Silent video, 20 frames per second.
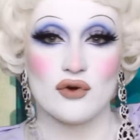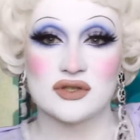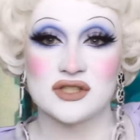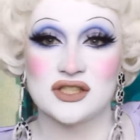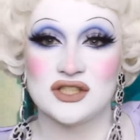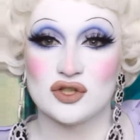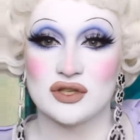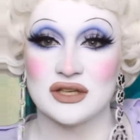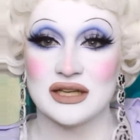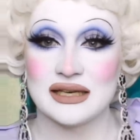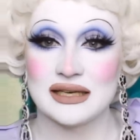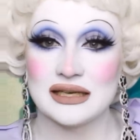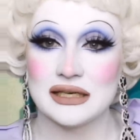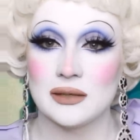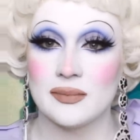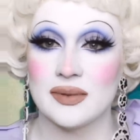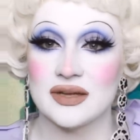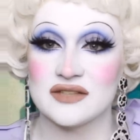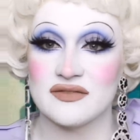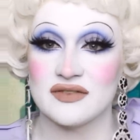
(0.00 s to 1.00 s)
already done a
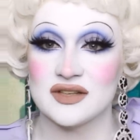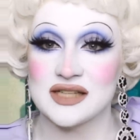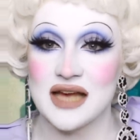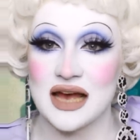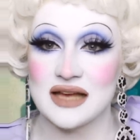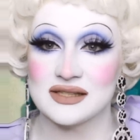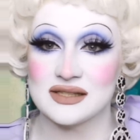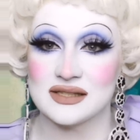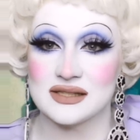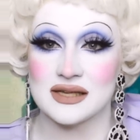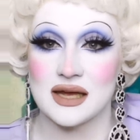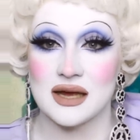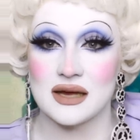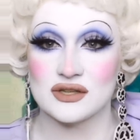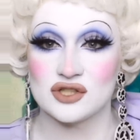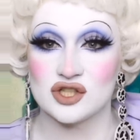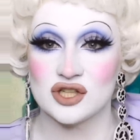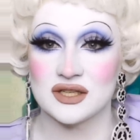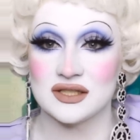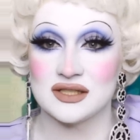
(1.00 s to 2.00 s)
little bit of a tester,
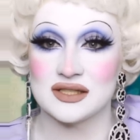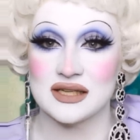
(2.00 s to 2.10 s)
as you can